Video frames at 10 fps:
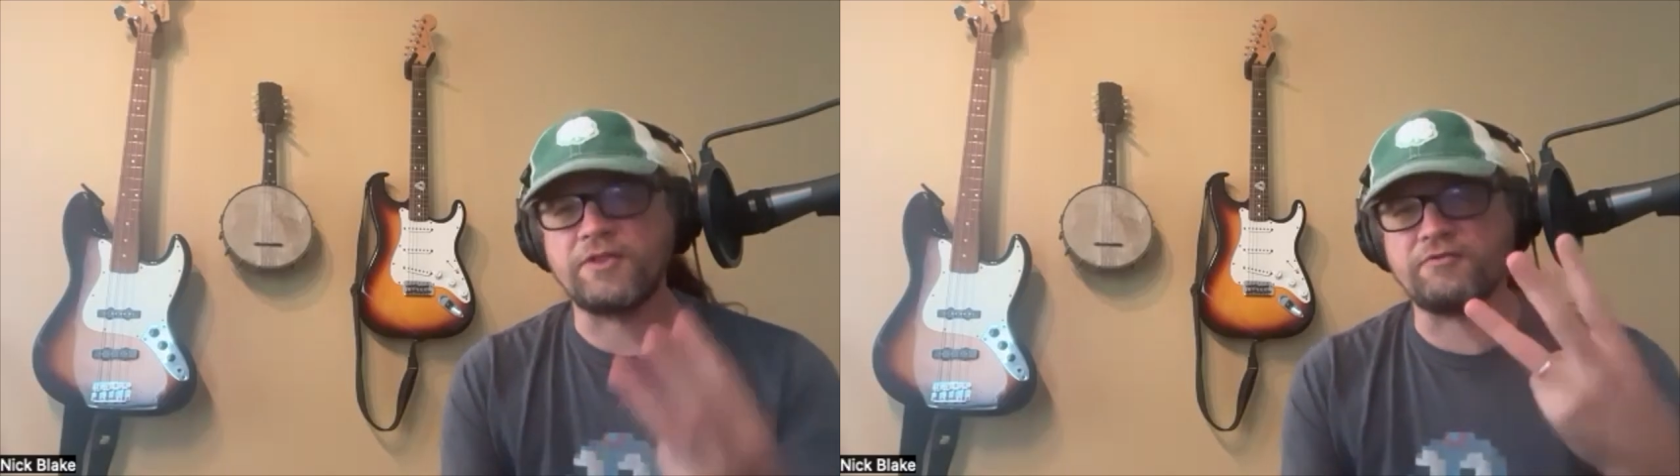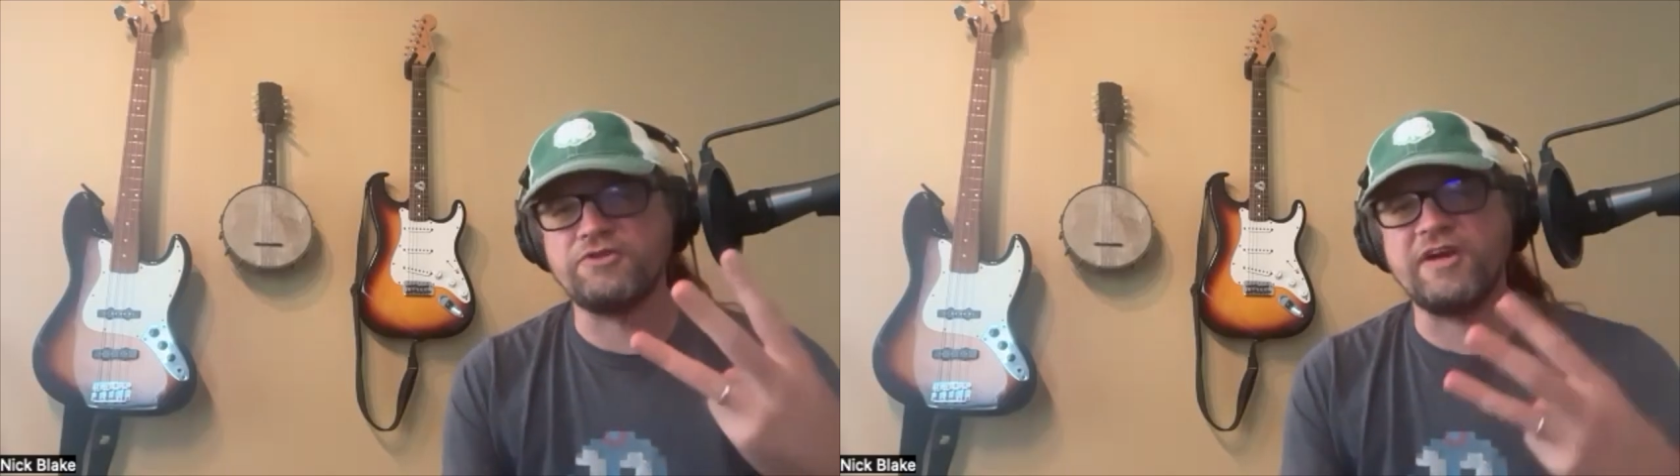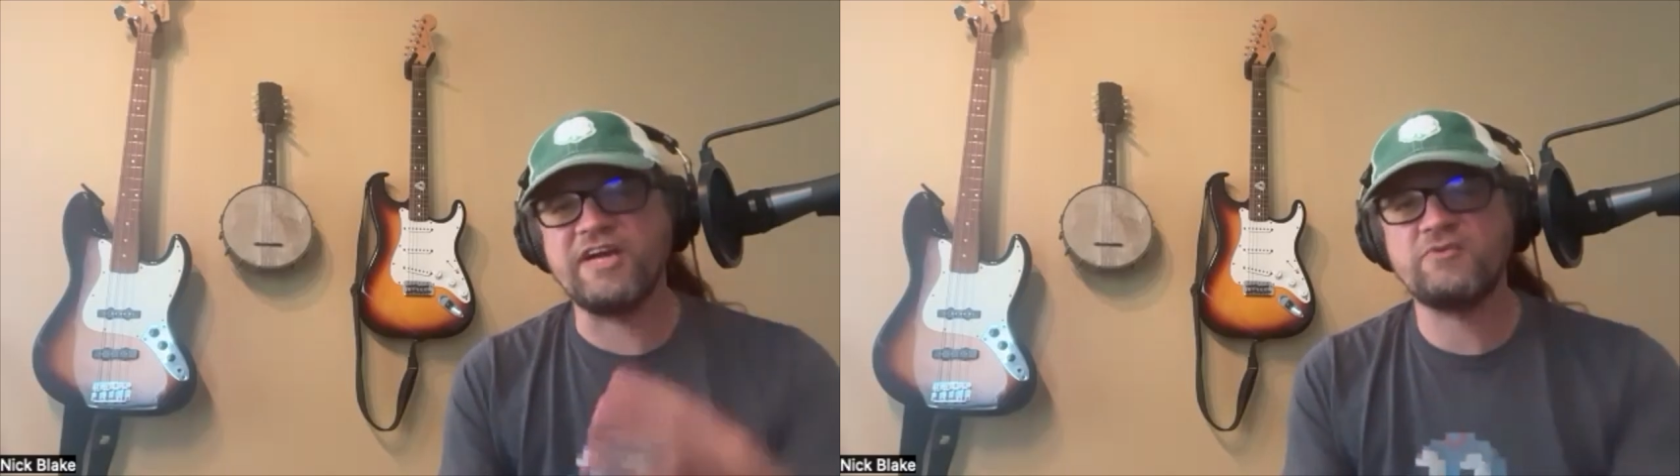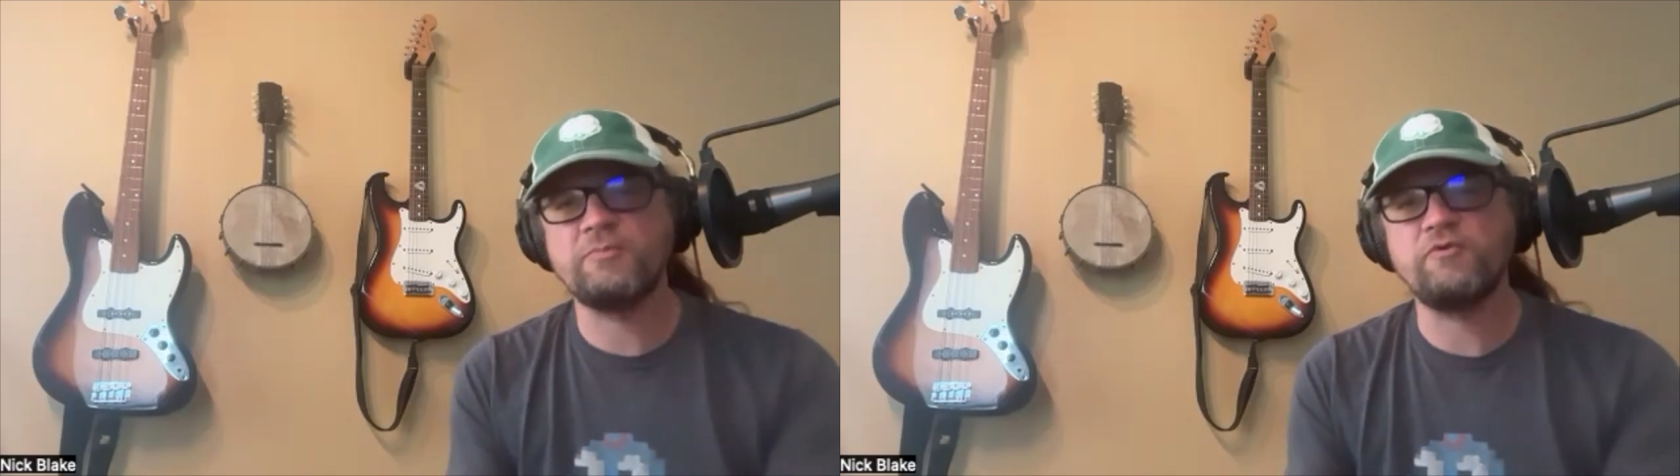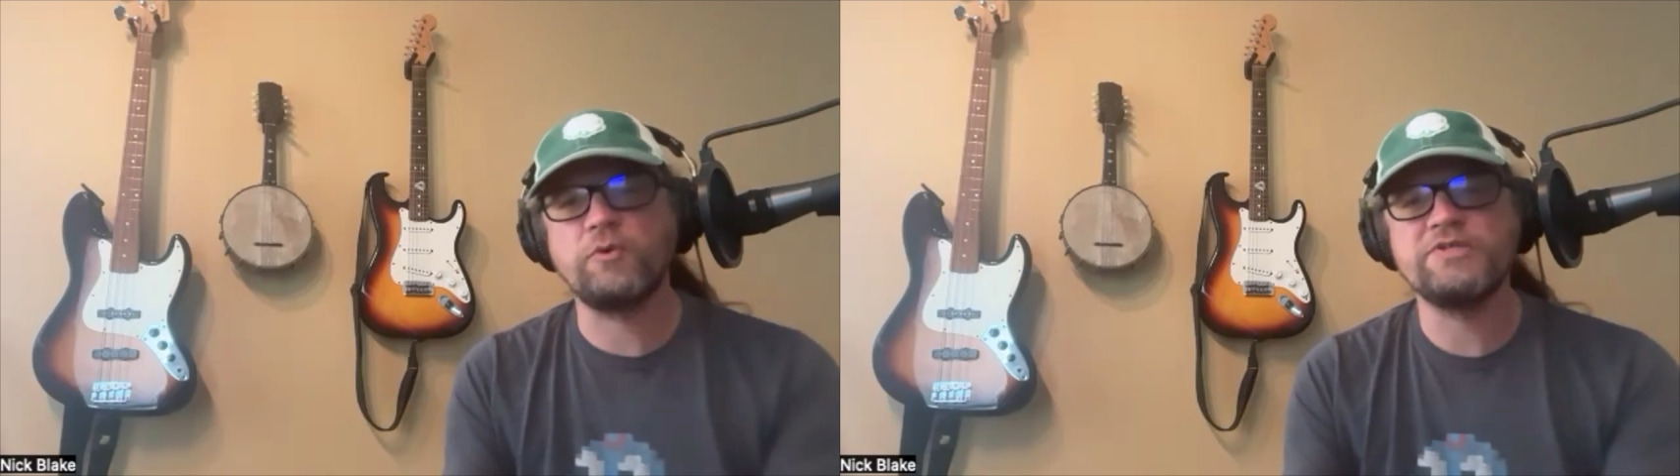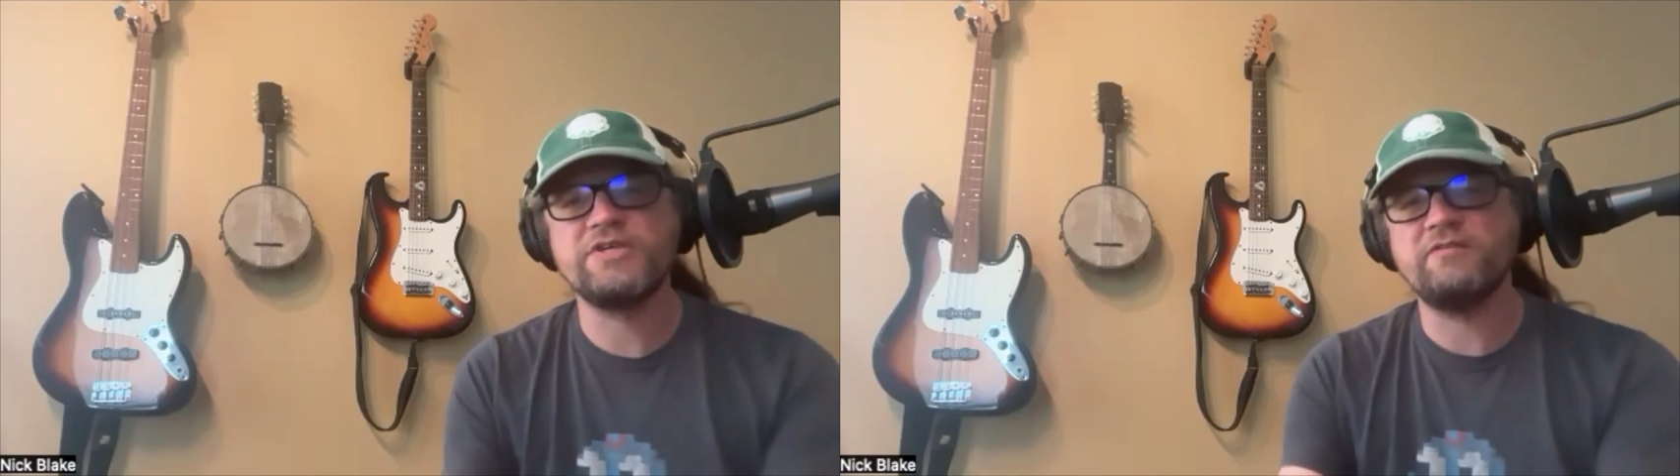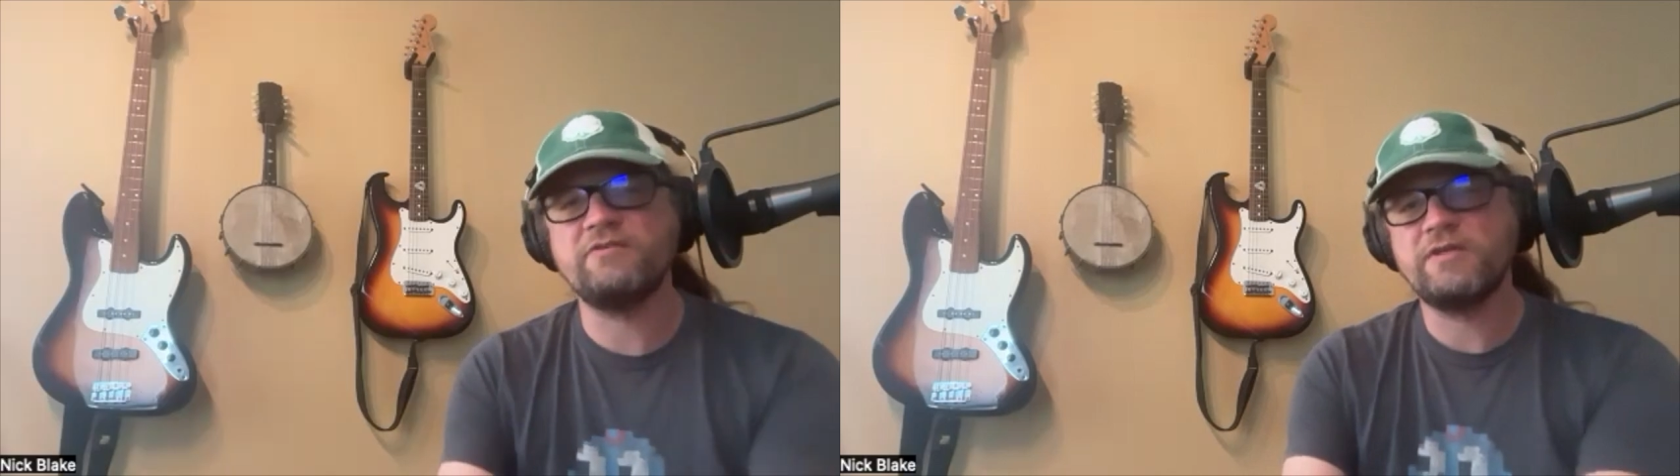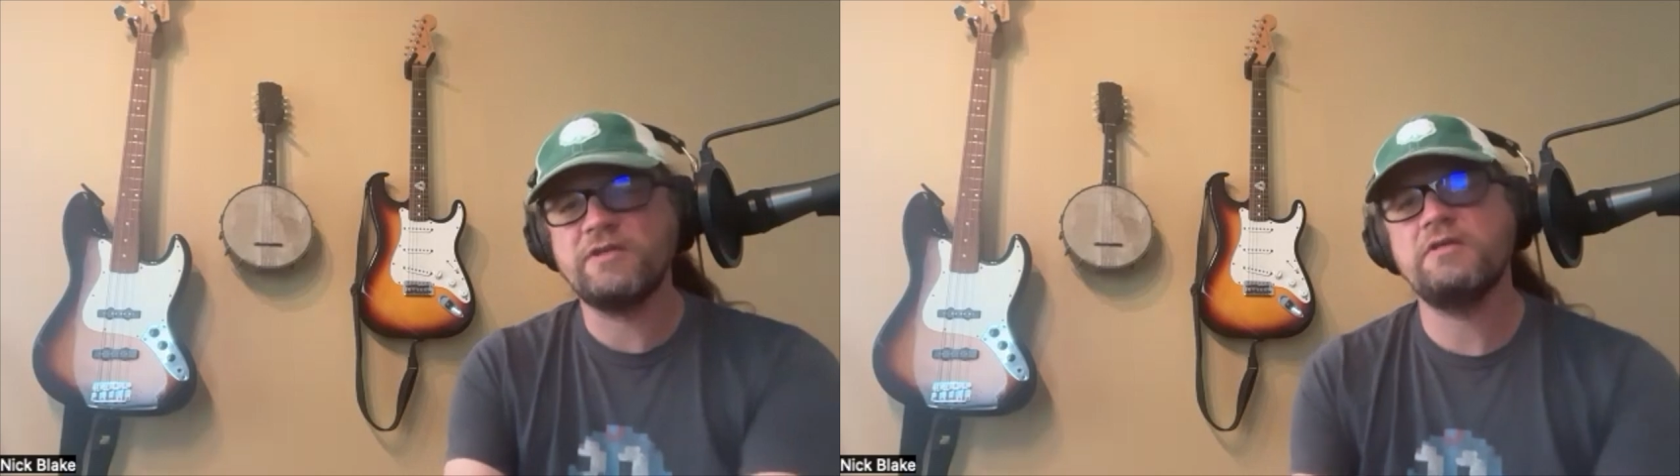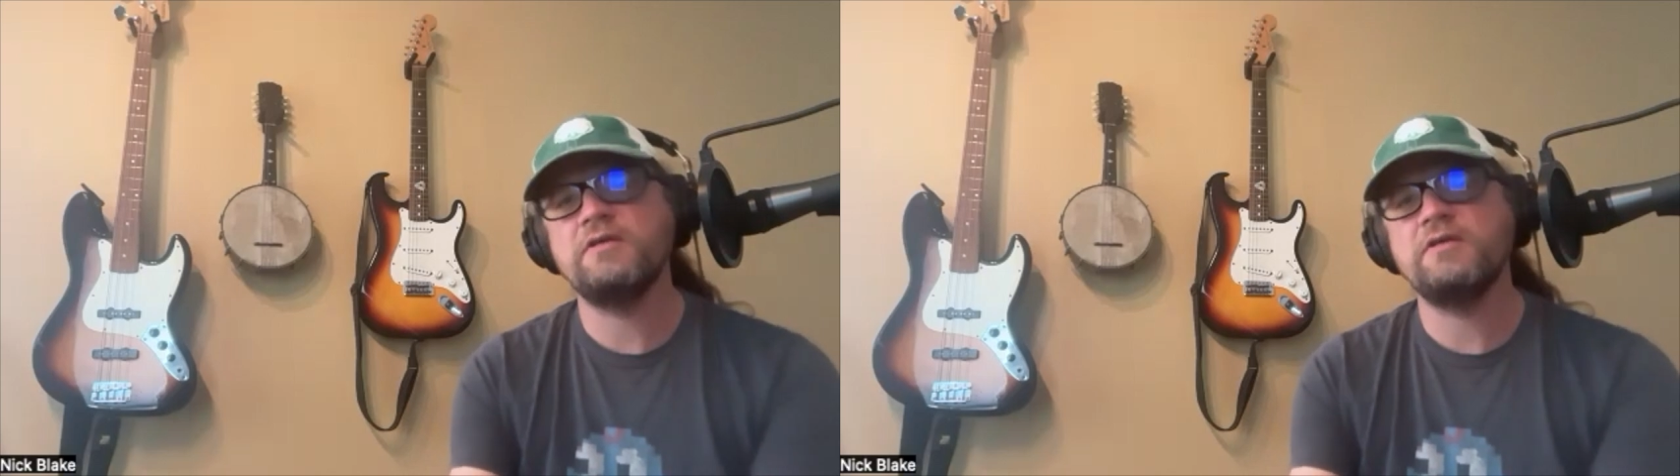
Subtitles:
the three tracks before we dive in?